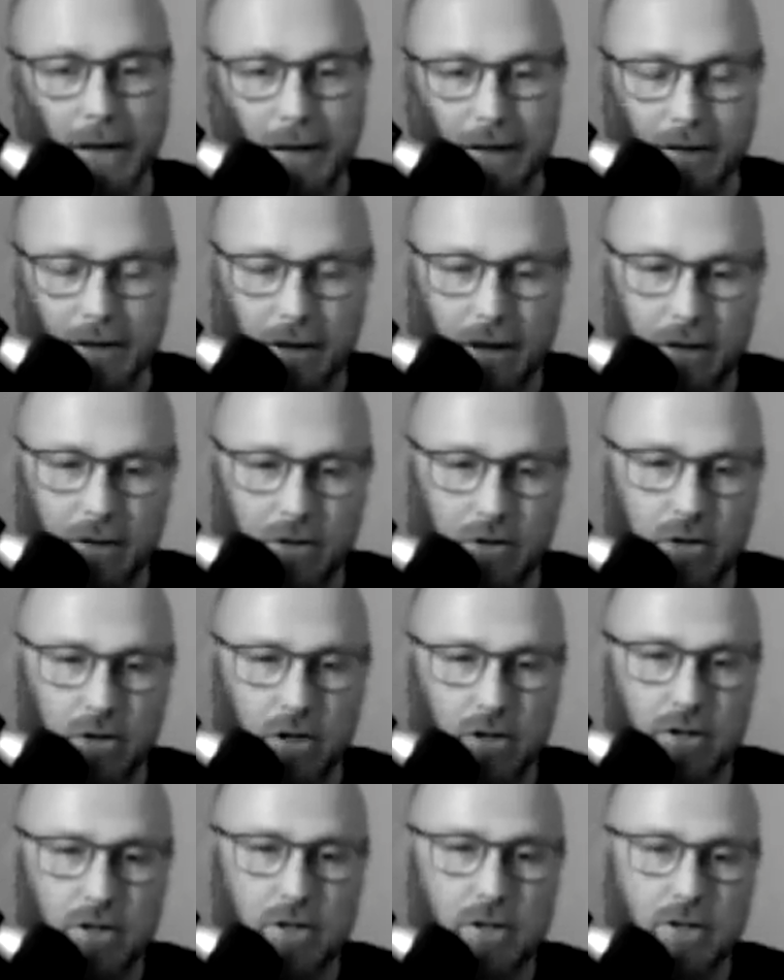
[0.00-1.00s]
It
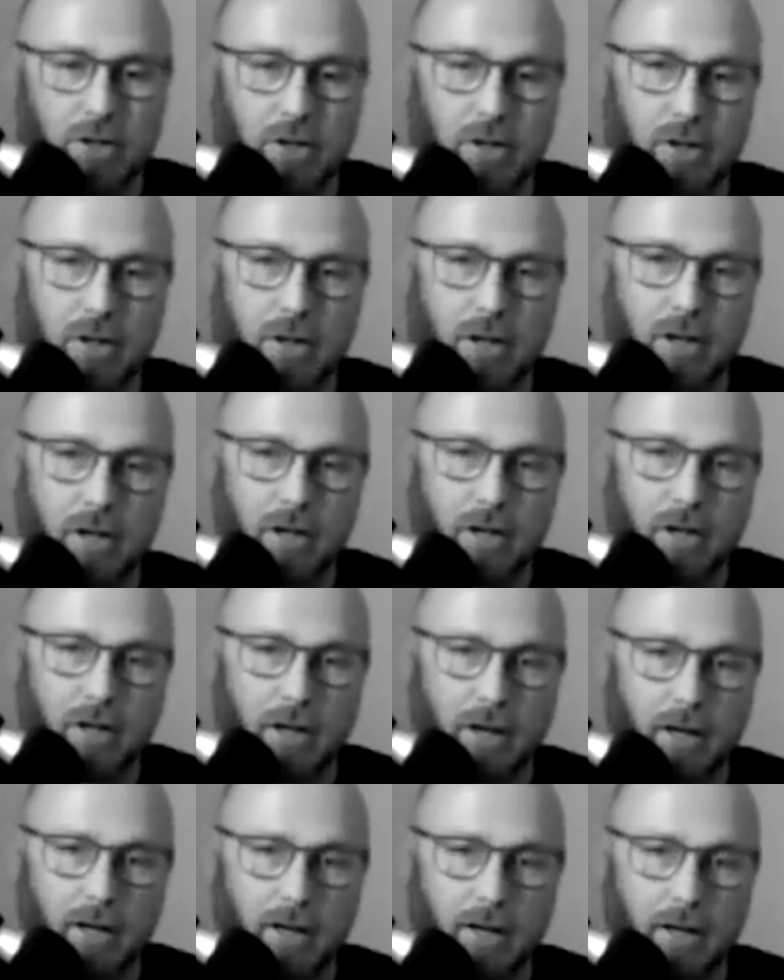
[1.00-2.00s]
just
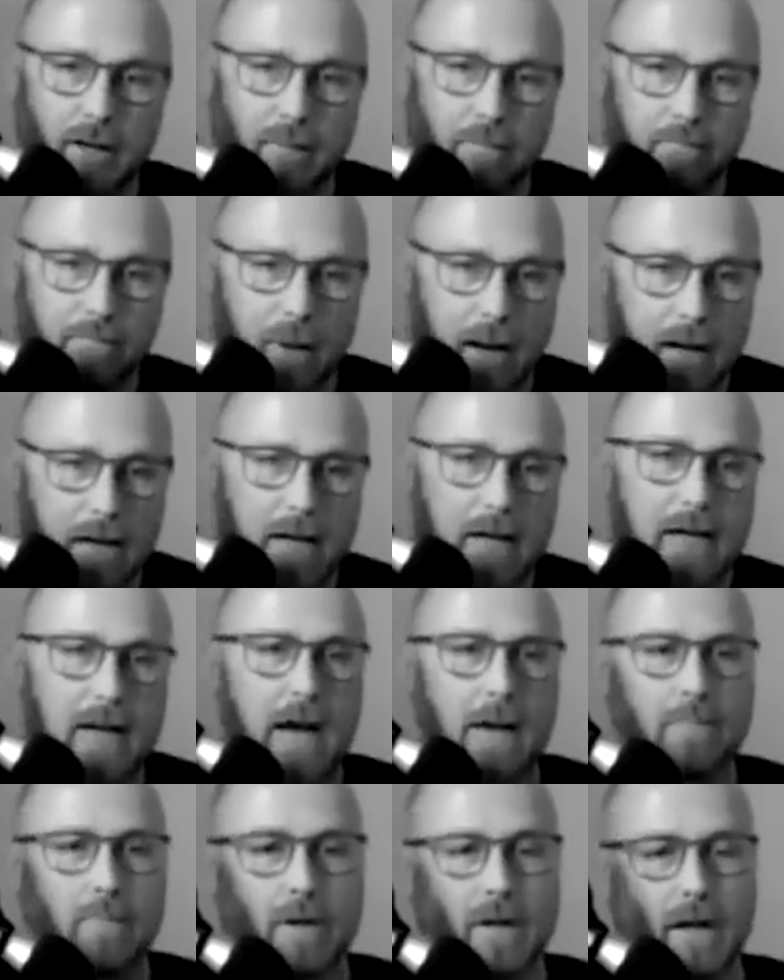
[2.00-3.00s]
and banking
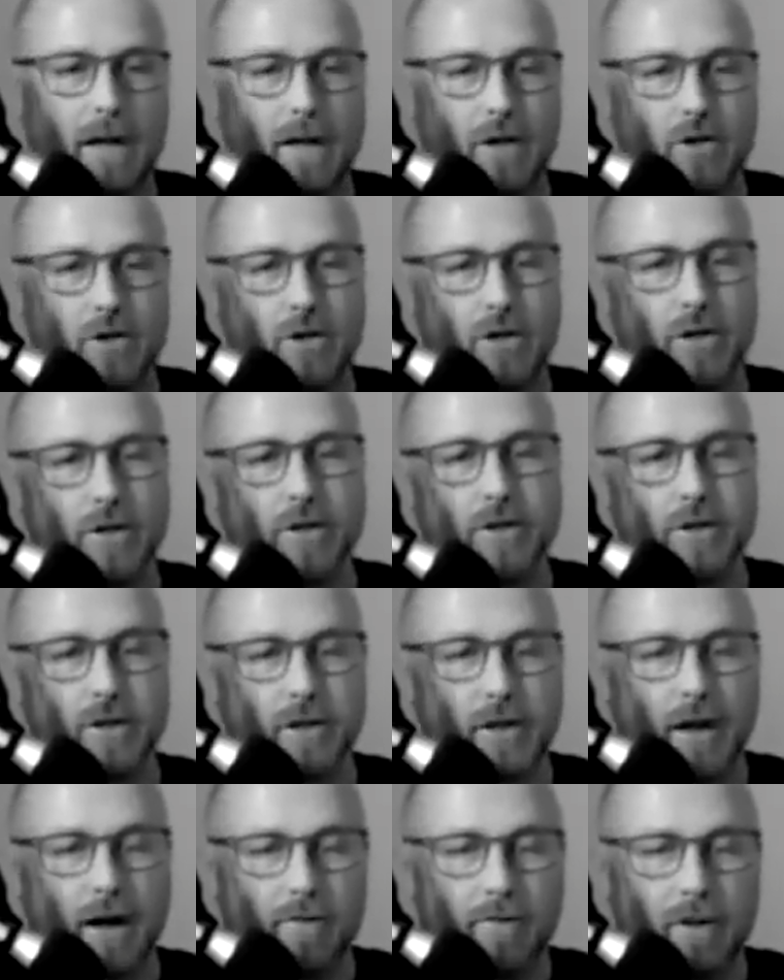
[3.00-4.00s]
applications
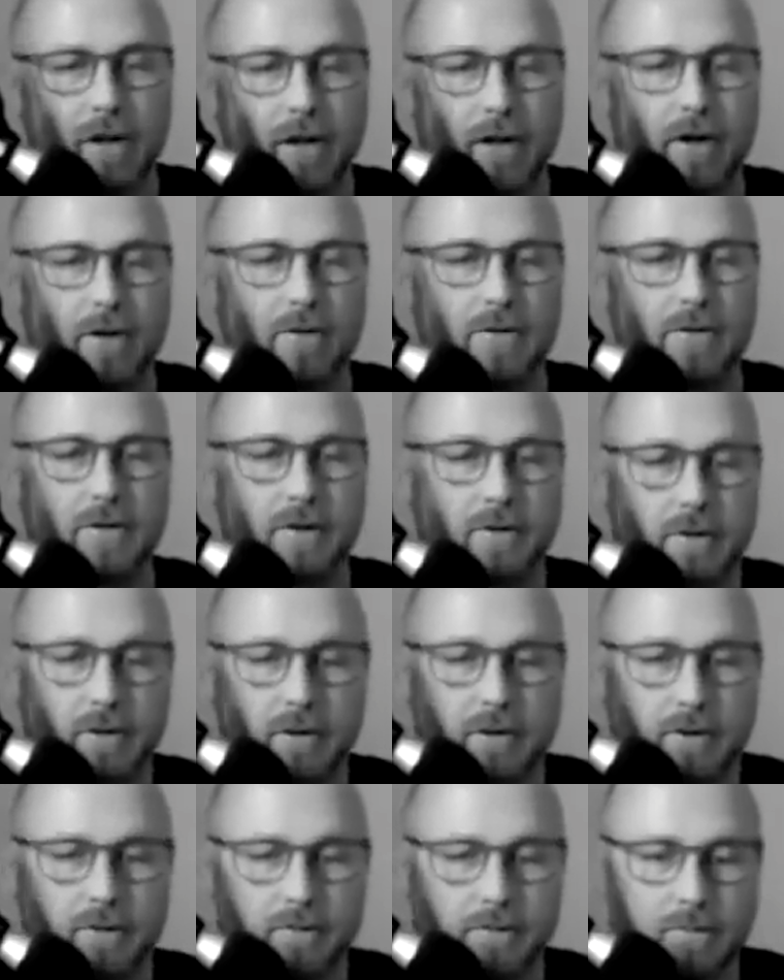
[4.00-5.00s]
and everything else,
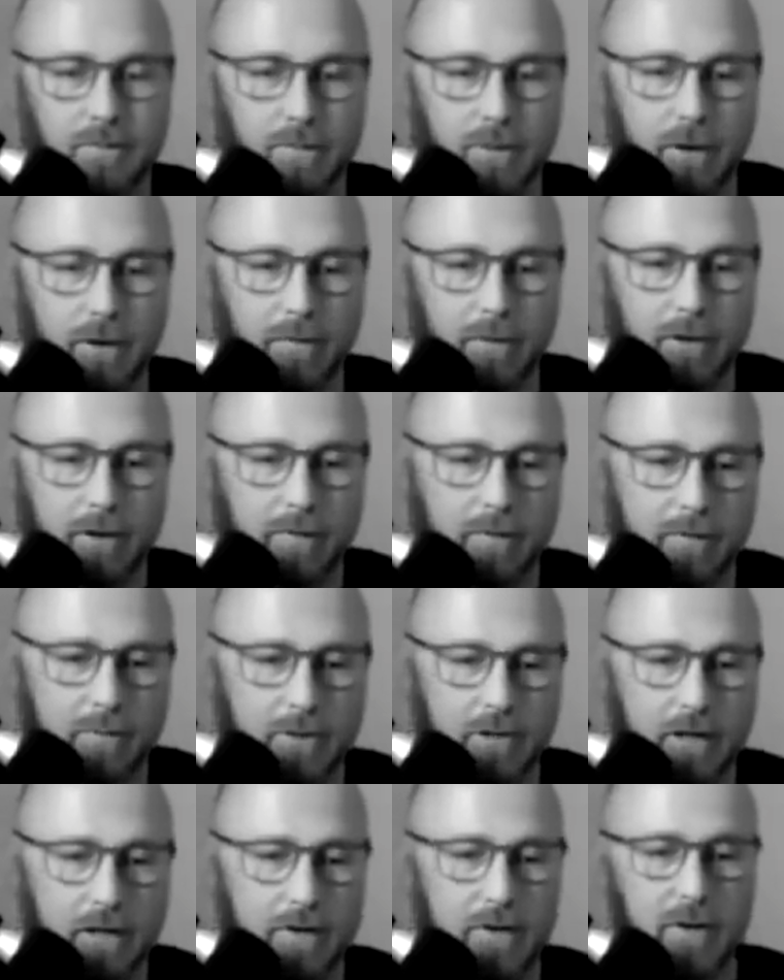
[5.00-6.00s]
everything from
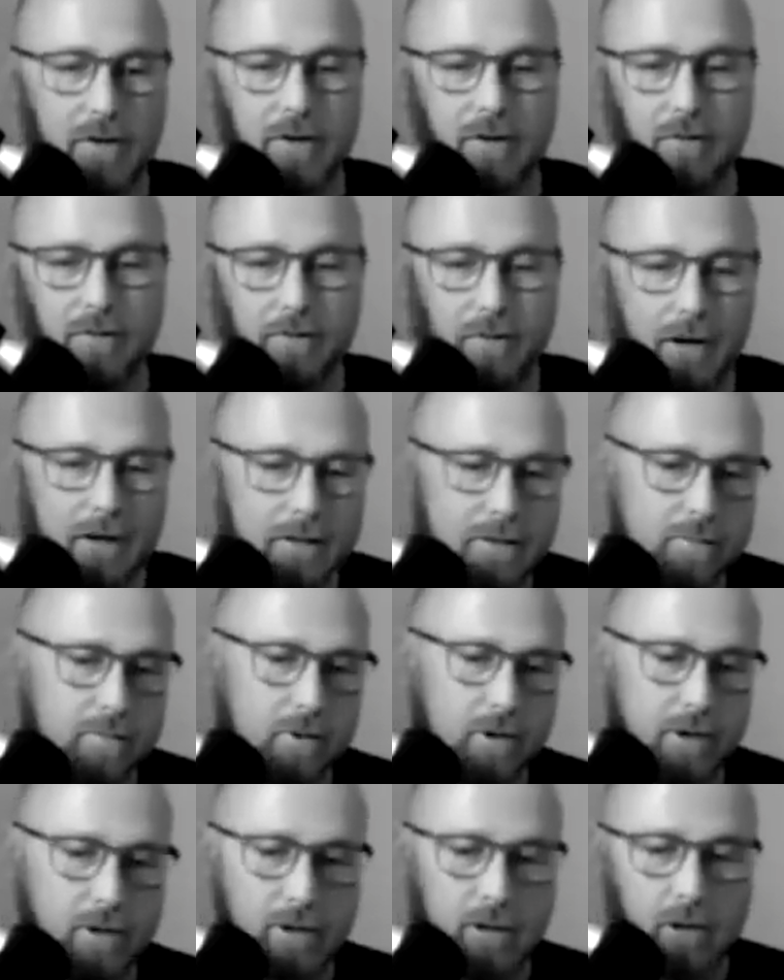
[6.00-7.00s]
Tinder to
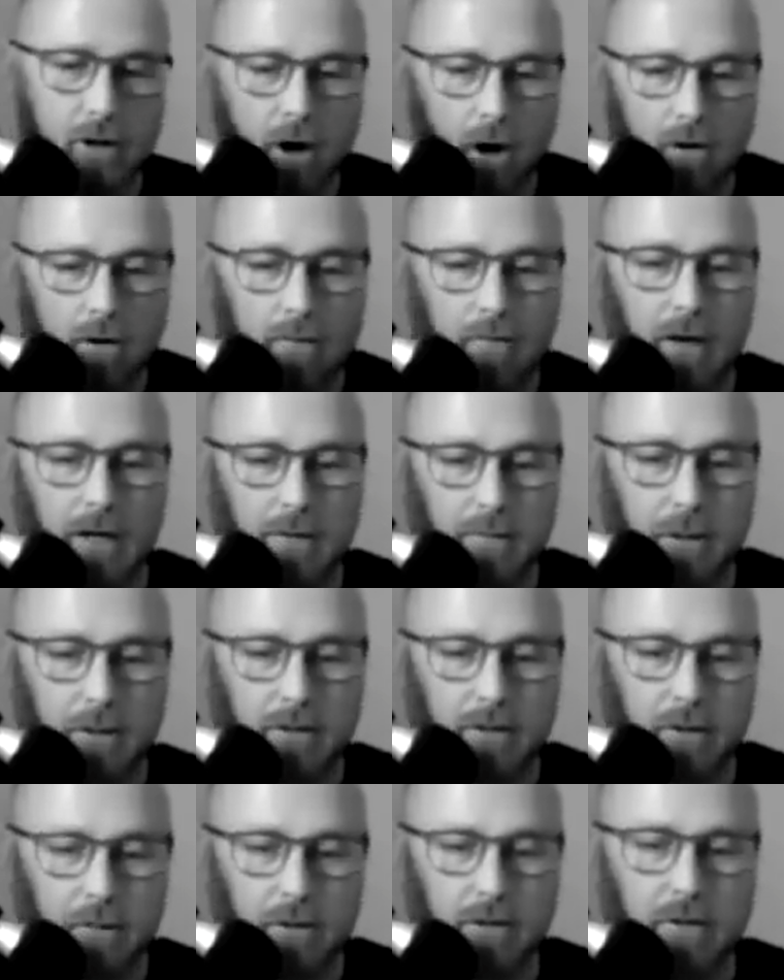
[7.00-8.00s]
Facebook, although
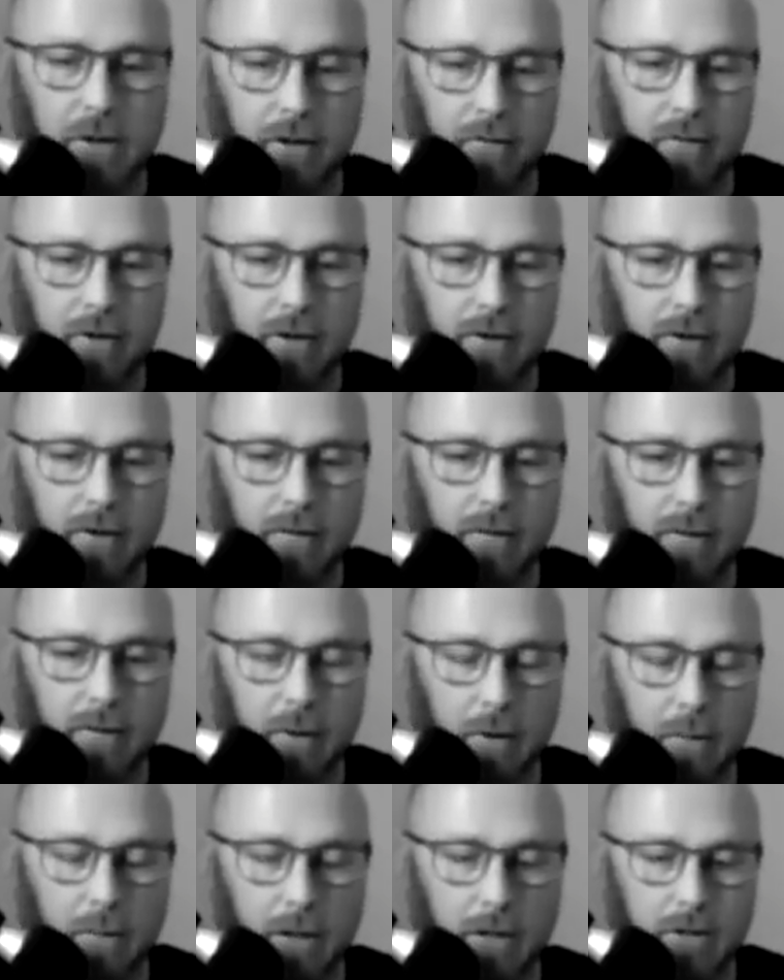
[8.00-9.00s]
Facebook's a little bit different from
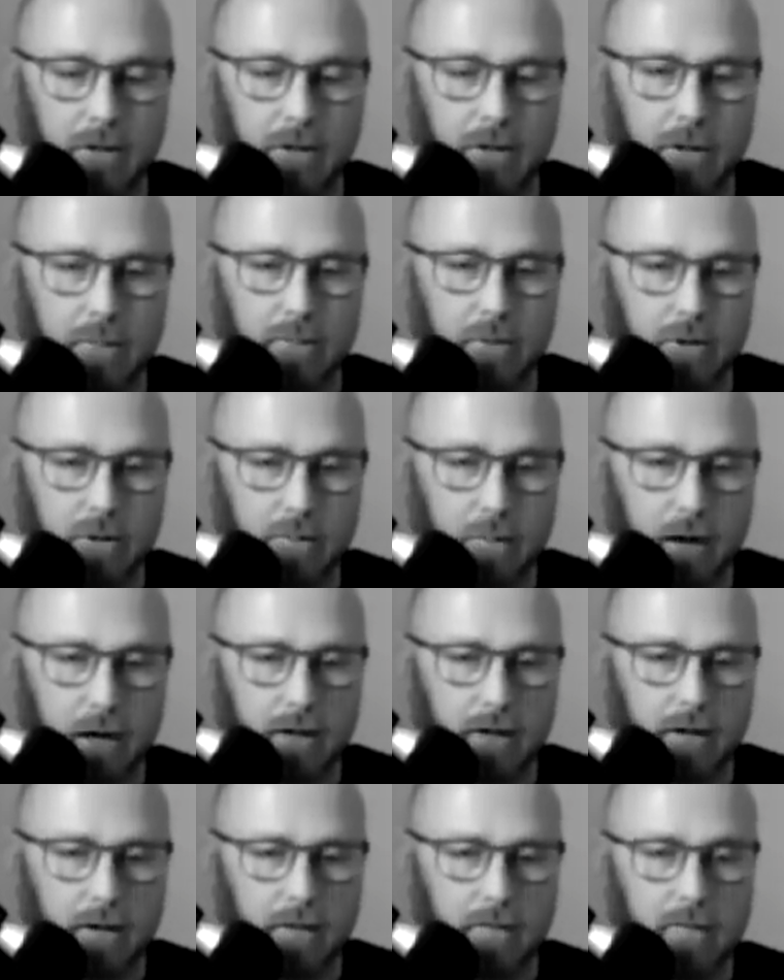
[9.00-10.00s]
a messaging
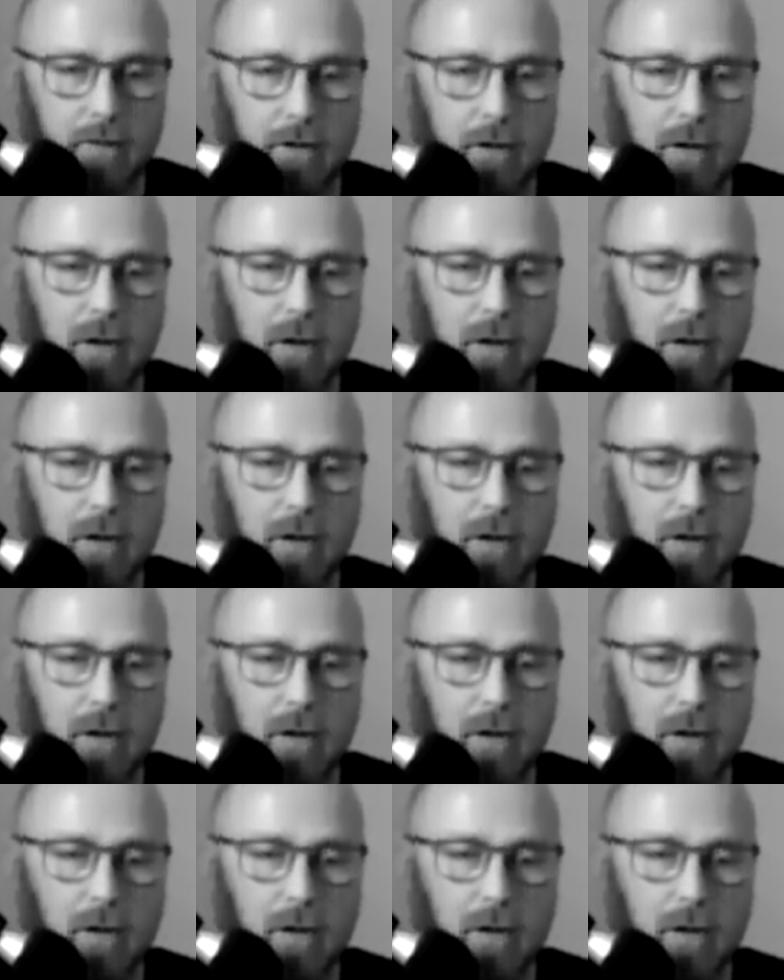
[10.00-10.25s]
perspective.